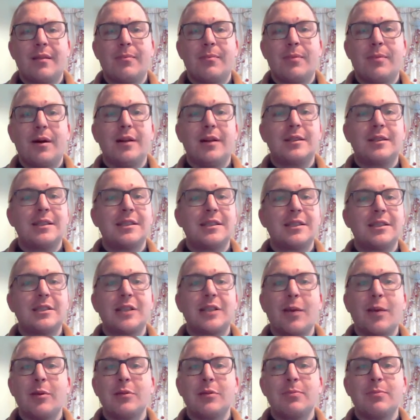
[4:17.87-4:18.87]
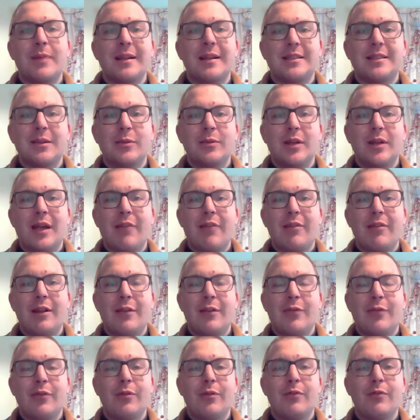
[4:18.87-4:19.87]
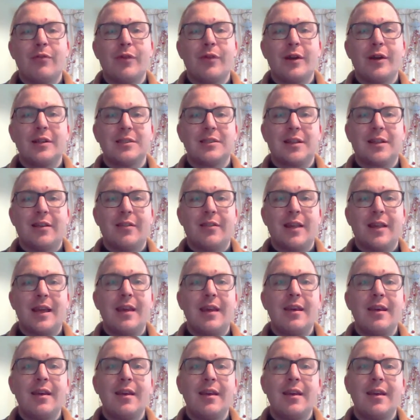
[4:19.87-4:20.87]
Parties are so much better when you get ready for them first, aren't they?